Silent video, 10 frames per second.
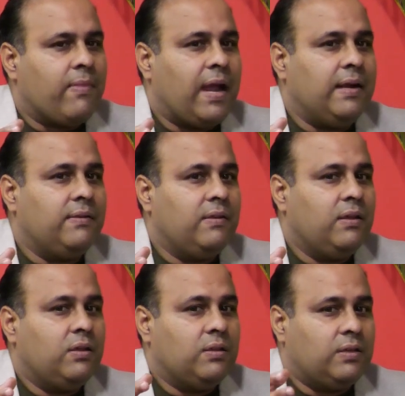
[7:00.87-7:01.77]
and
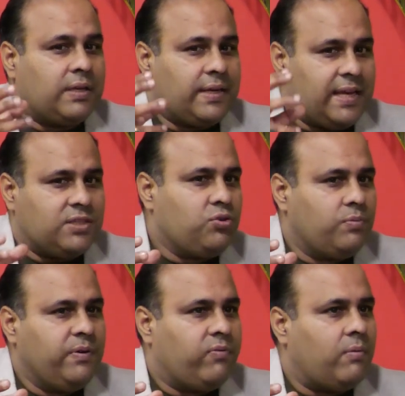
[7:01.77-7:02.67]
the test
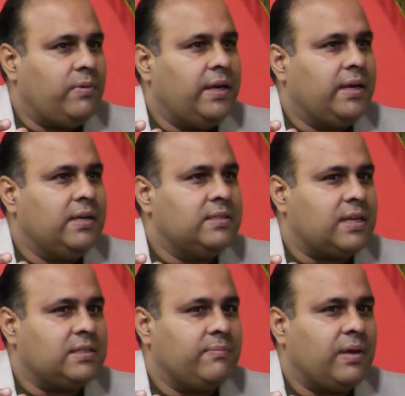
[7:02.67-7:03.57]
should be formulated in
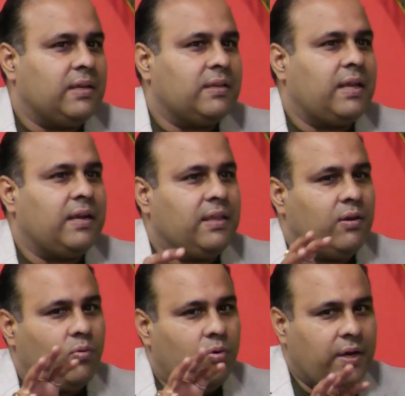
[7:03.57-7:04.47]
such a manner that they
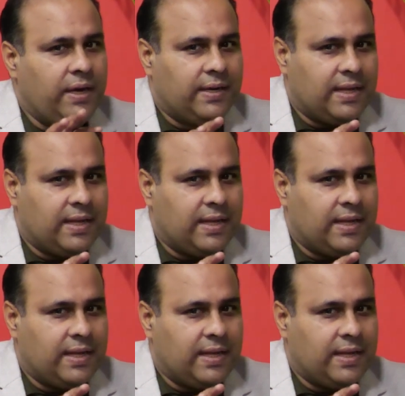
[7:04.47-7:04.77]
only